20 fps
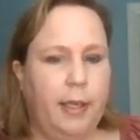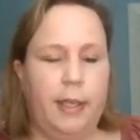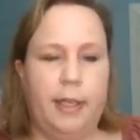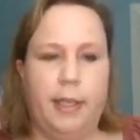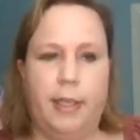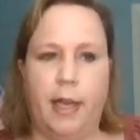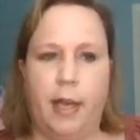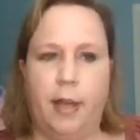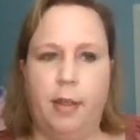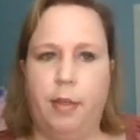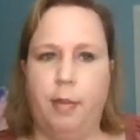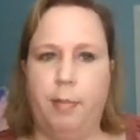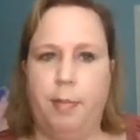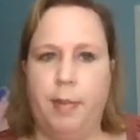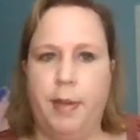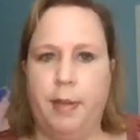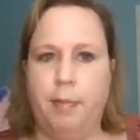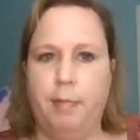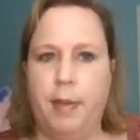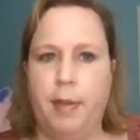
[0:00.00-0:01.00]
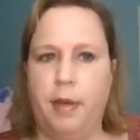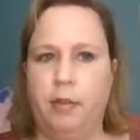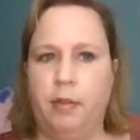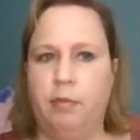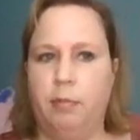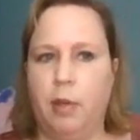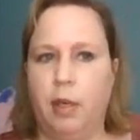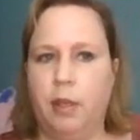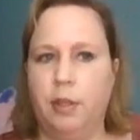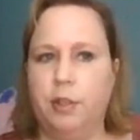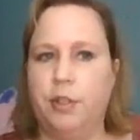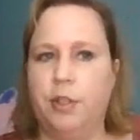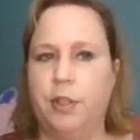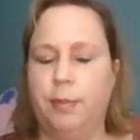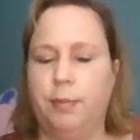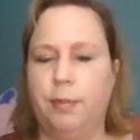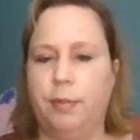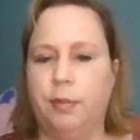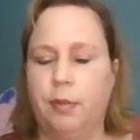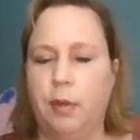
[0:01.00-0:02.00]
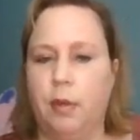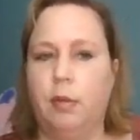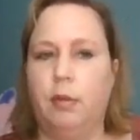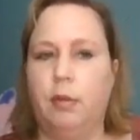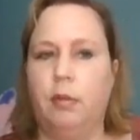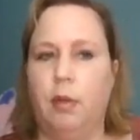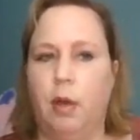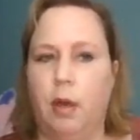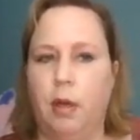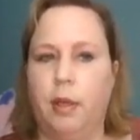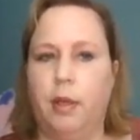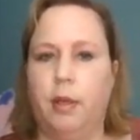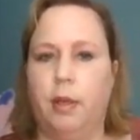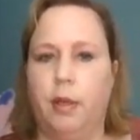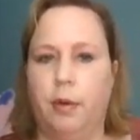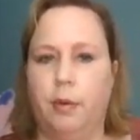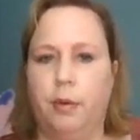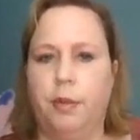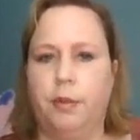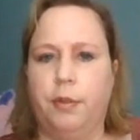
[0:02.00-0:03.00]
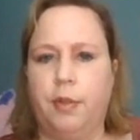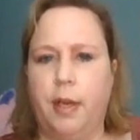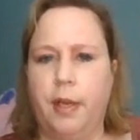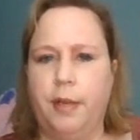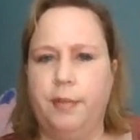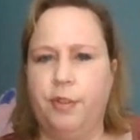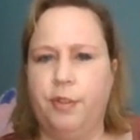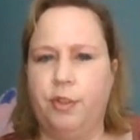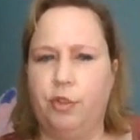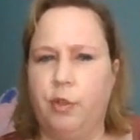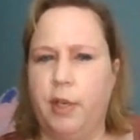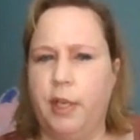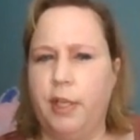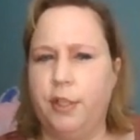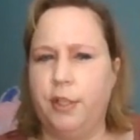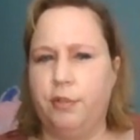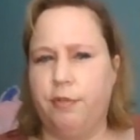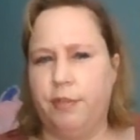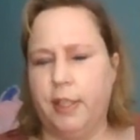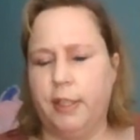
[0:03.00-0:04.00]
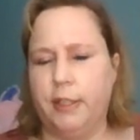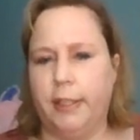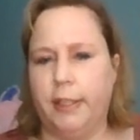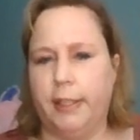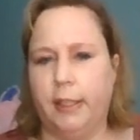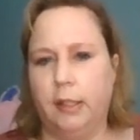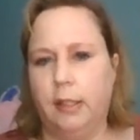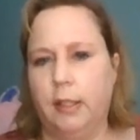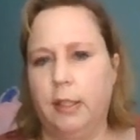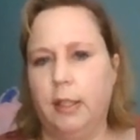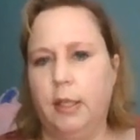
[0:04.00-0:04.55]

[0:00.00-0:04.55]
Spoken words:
yet the middle of March seems so long ago, and it's kind of a strange feeling.